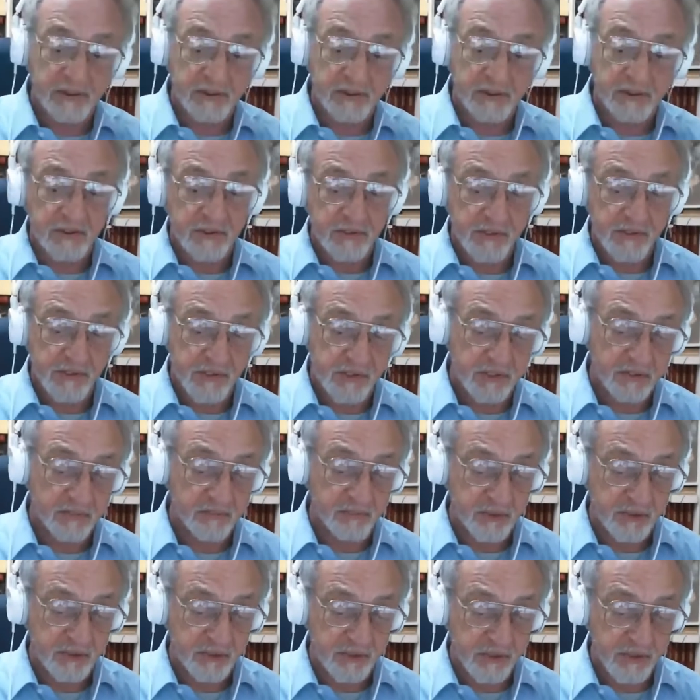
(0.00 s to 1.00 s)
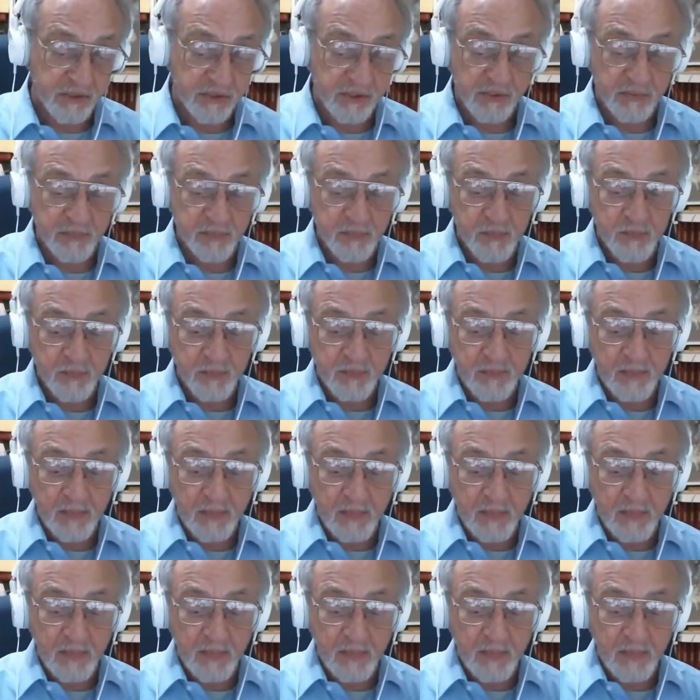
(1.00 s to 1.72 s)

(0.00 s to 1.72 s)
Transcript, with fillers: Christians and Buddhists.